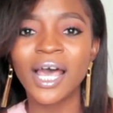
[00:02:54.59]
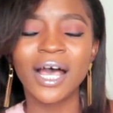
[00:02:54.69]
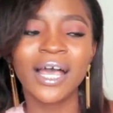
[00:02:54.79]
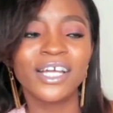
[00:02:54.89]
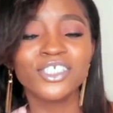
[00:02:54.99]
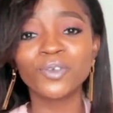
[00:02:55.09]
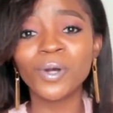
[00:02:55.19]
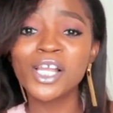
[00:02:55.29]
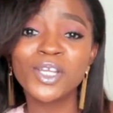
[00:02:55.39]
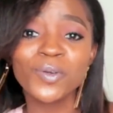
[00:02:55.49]
I heard you
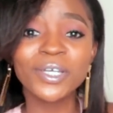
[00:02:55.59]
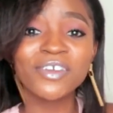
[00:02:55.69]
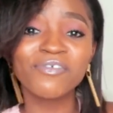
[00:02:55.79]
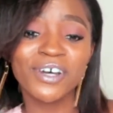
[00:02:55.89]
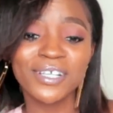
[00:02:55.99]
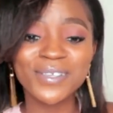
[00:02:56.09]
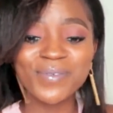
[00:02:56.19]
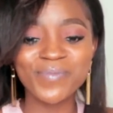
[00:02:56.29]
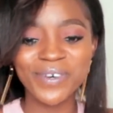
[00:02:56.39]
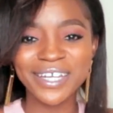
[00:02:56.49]
were looking for
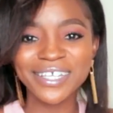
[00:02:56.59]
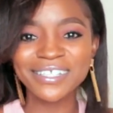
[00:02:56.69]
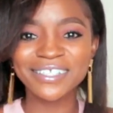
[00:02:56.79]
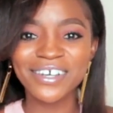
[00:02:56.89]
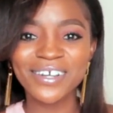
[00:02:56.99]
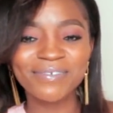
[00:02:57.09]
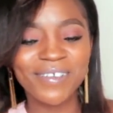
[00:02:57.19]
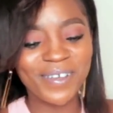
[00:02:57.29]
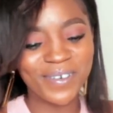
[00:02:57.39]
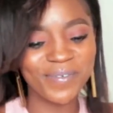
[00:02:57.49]
somebody's son.
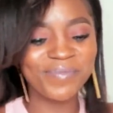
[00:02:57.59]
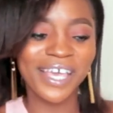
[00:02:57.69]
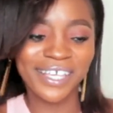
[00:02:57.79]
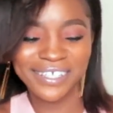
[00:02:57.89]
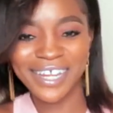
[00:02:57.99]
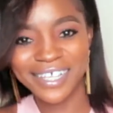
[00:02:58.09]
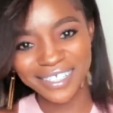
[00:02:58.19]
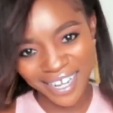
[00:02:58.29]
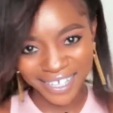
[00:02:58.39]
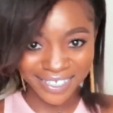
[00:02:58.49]
They go make you dance
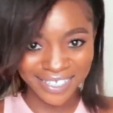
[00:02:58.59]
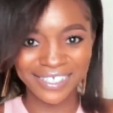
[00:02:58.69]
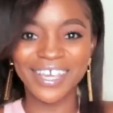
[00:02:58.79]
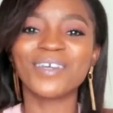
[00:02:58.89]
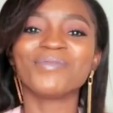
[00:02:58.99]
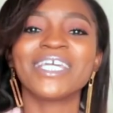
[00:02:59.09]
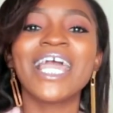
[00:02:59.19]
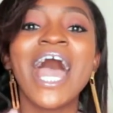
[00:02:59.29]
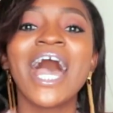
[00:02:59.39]
like this. You get me?